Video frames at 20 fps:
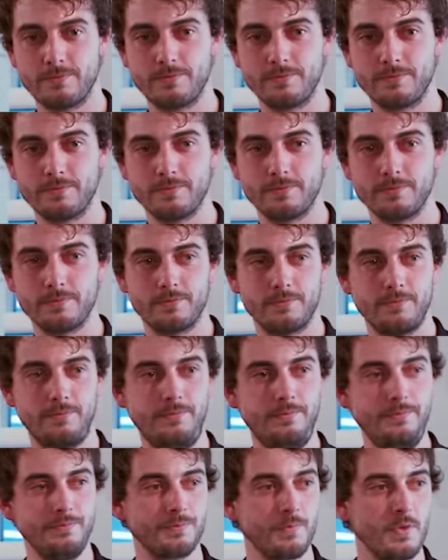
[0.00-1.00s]
An image.
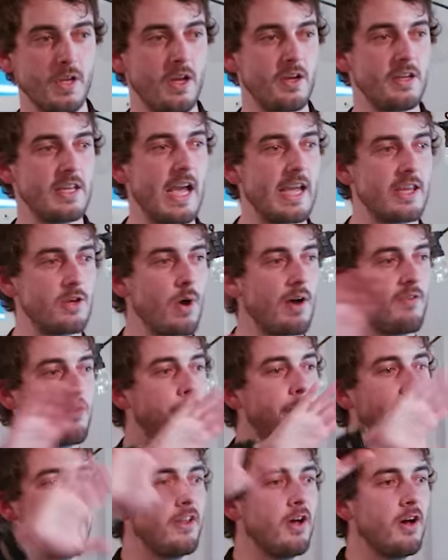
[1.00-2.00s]
Yeah, you have a
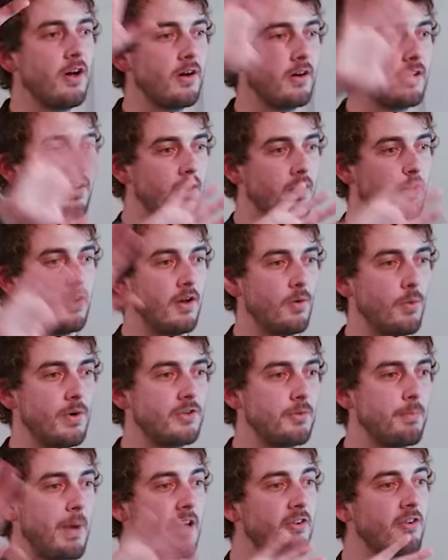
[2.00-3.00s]
banner
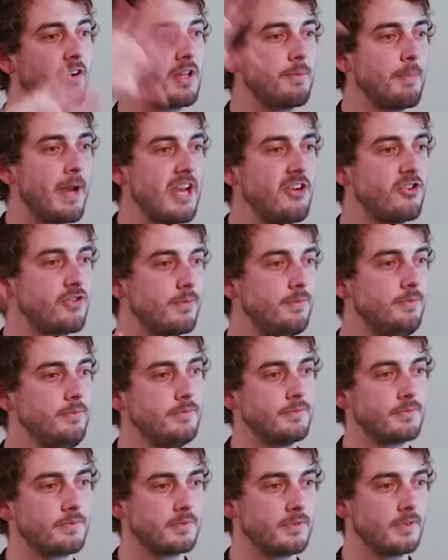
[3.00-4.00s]
with a background image. You
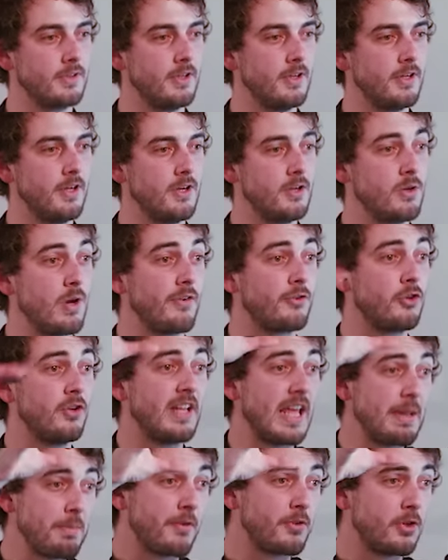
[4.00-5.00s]
have the
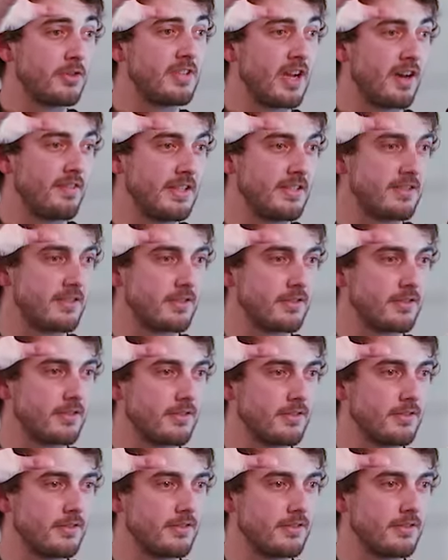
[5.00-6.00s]
name of the service.
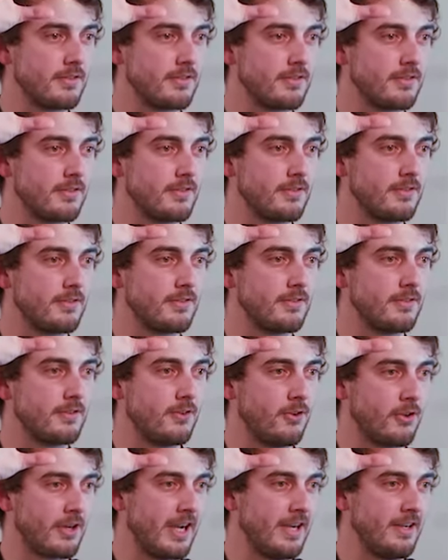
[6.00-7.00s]

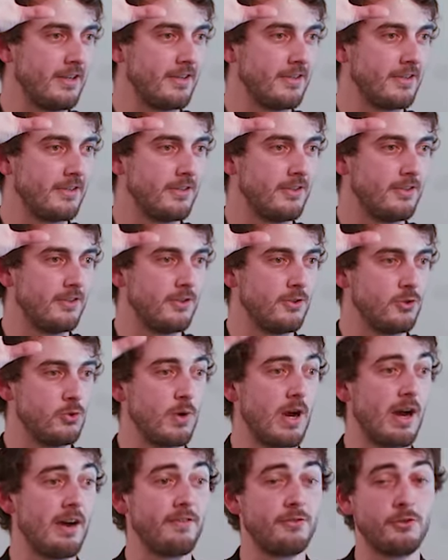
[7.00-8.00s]
Okay?
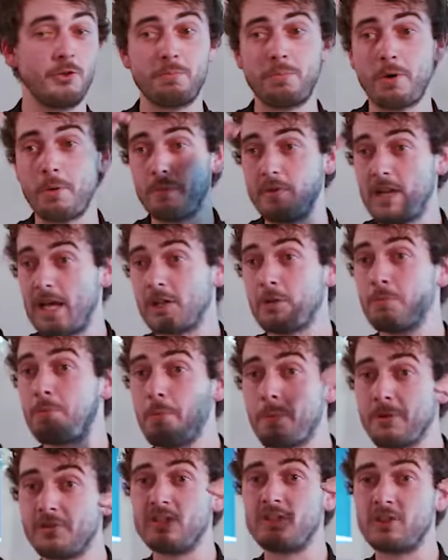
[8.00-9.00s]
You have the
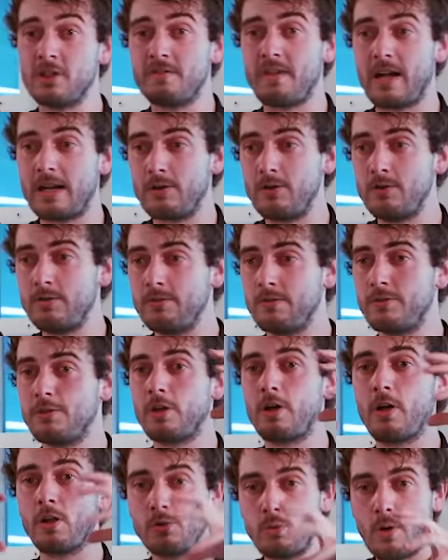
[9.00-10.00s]
proposition value, the
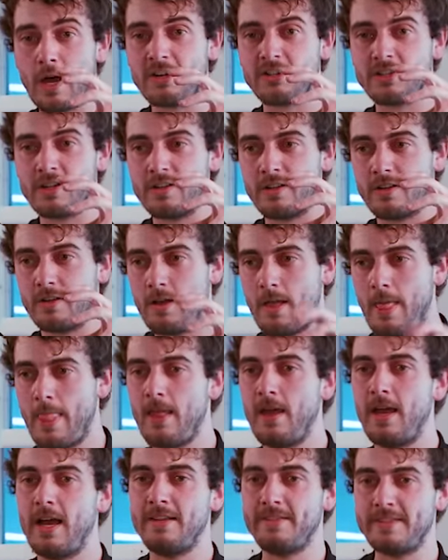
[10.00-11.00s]
call to action,
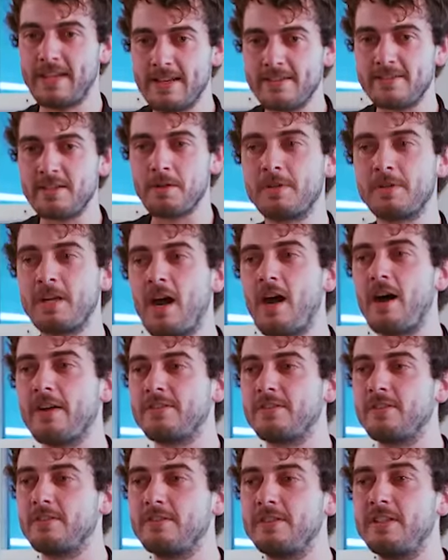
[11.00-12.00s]
and then
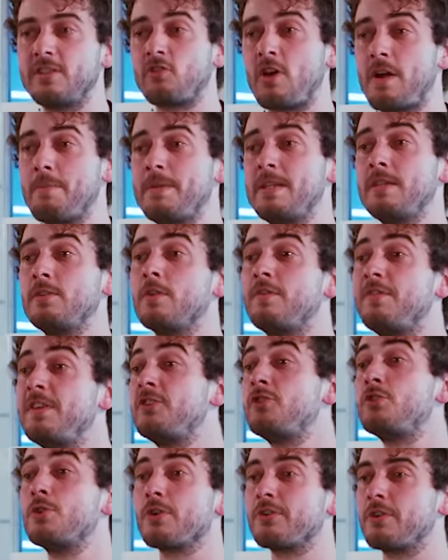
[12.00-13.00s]
cards describing the
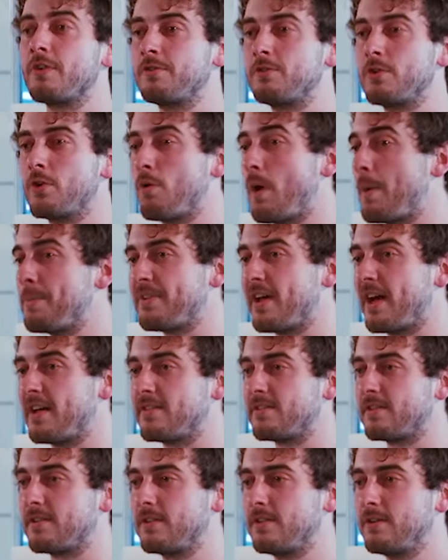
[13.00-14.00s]
features of your
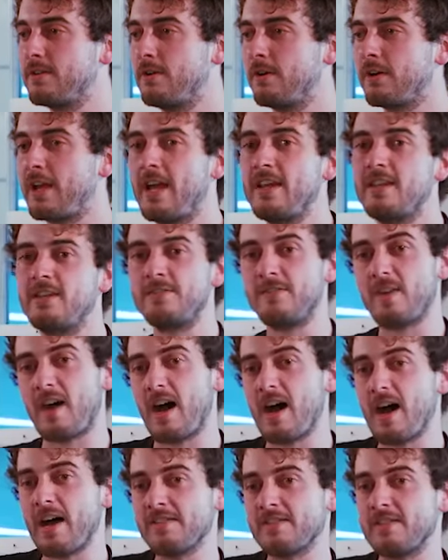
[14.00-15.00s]
website. Okay, it's
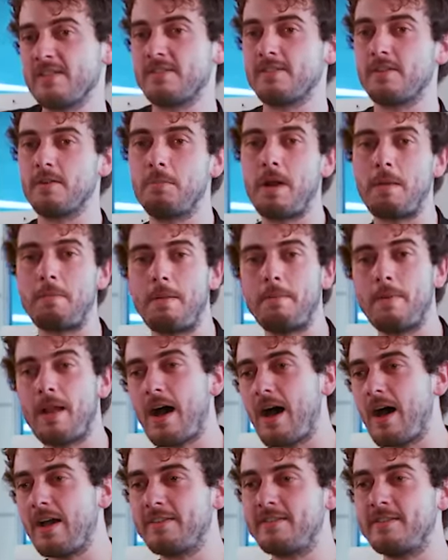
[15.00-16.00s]
fast, it's blah, blah,
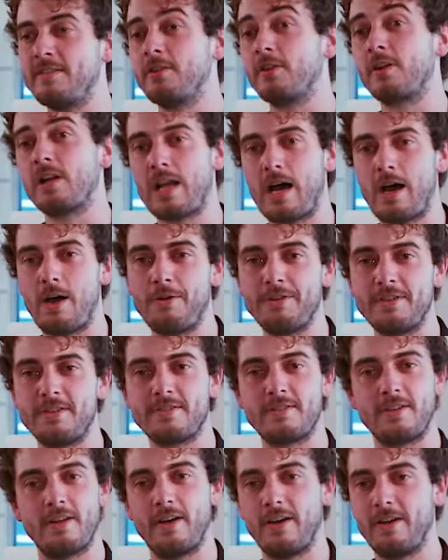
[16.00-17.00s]
blah, it's in the cloud,
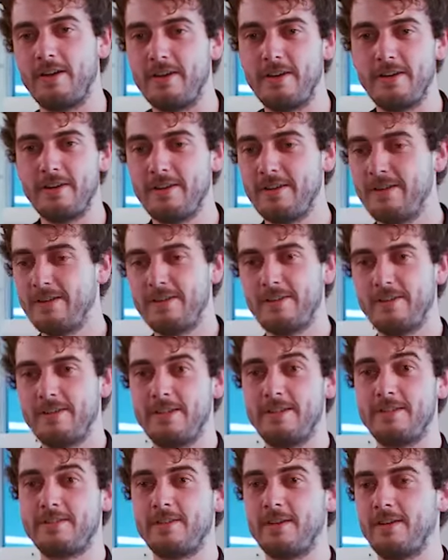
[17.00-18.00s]
it's
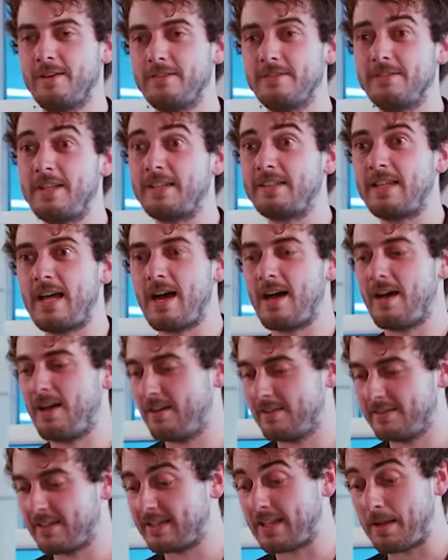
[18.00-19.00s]

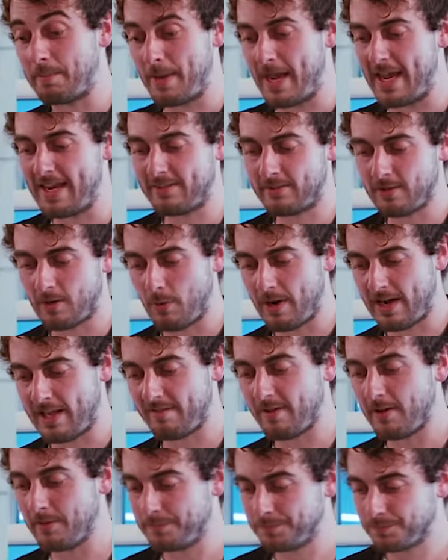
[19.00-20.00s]
data-based or
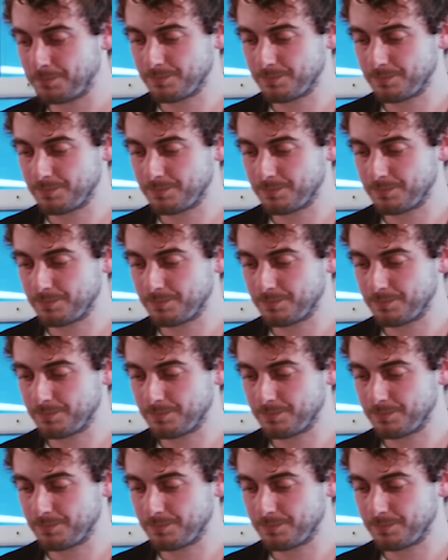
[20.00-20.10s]
whatever.